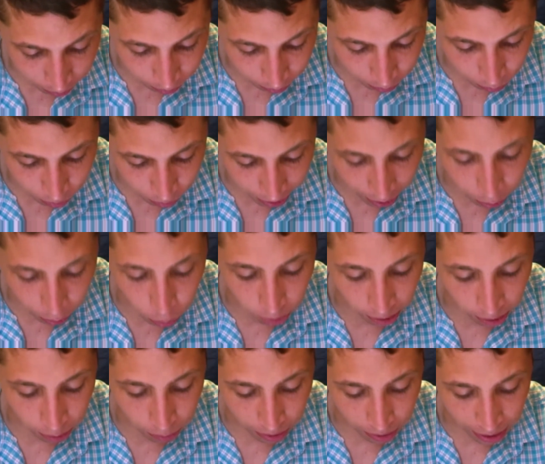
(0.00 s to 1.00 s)
like
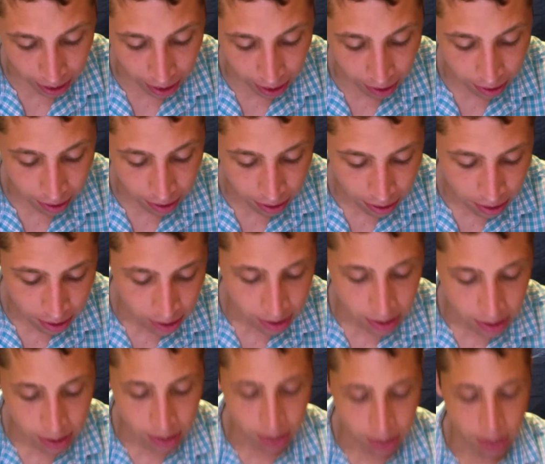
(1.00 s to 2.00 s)
working with that.
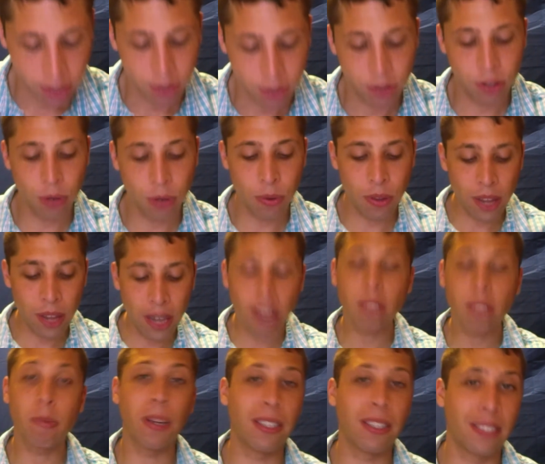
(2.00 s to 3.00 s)
So
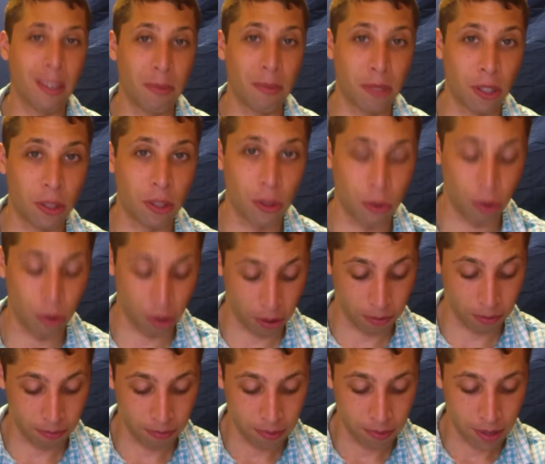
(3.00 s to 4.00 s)
there's my substitution.
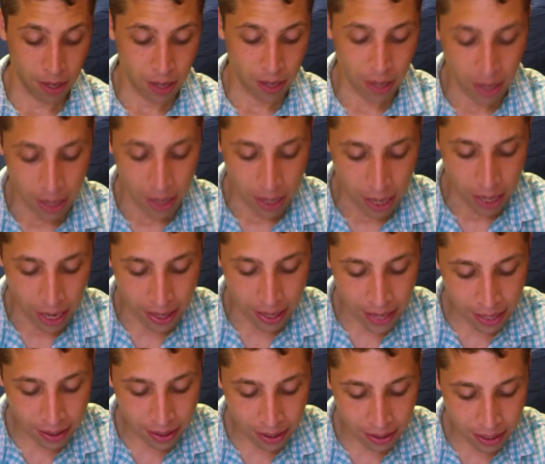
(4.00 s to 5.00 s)
And
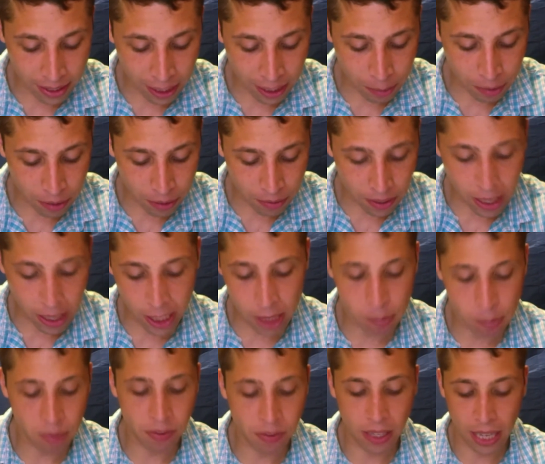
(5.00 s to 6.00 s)
that's going to tell me the volume
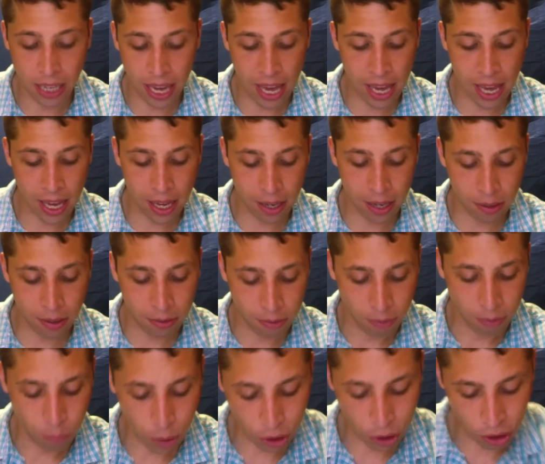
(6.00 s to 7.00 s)
of the can,
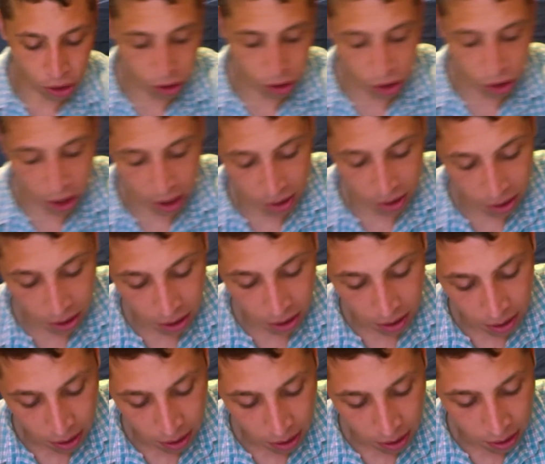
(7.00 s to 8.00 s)
which is just
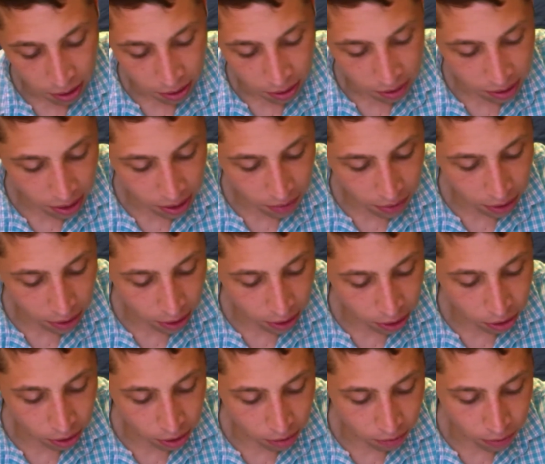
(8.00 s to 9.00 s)

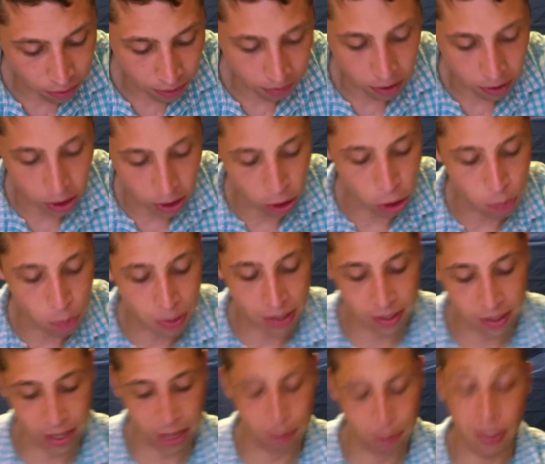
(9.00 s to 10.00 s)
750 cubic
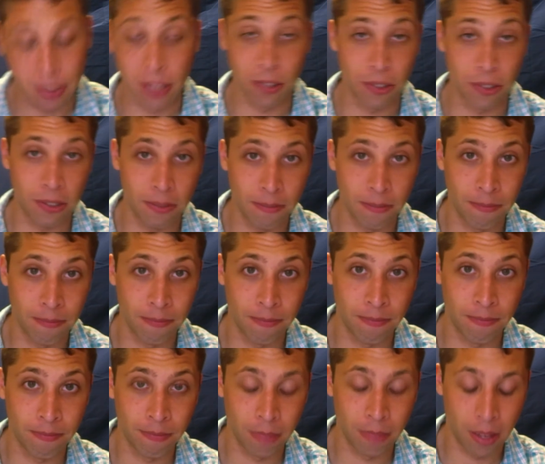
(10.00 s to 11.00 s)
centimeters.
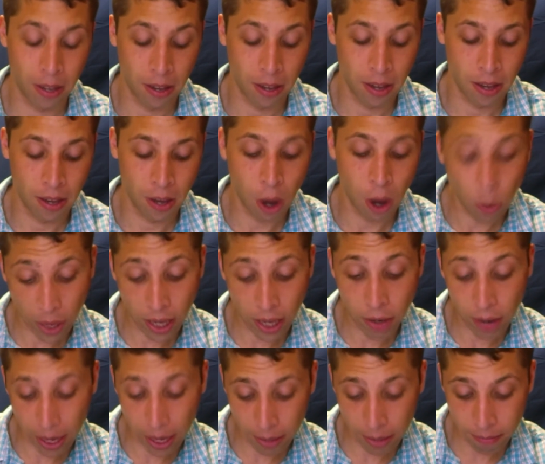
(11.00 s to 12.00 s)
Okay,
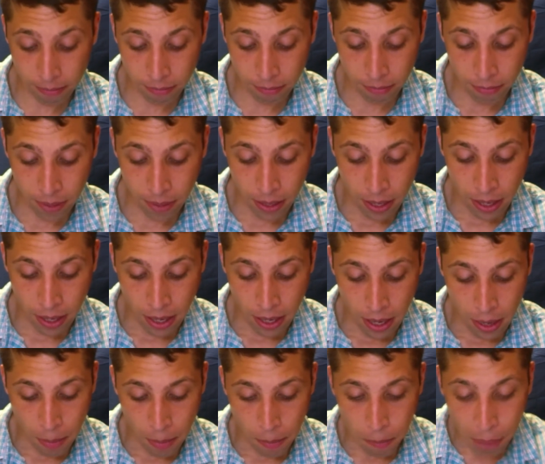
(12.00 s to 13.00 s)
great.
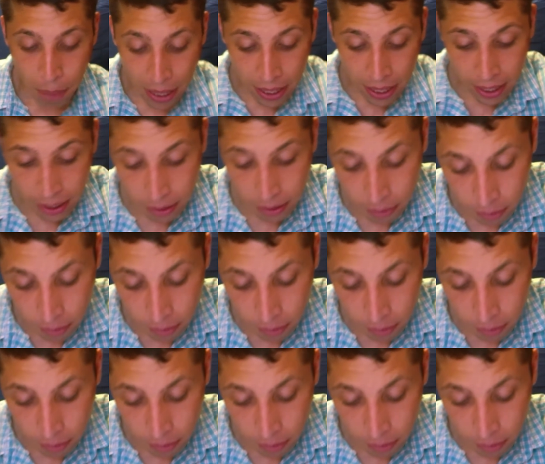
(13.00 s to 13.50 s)
But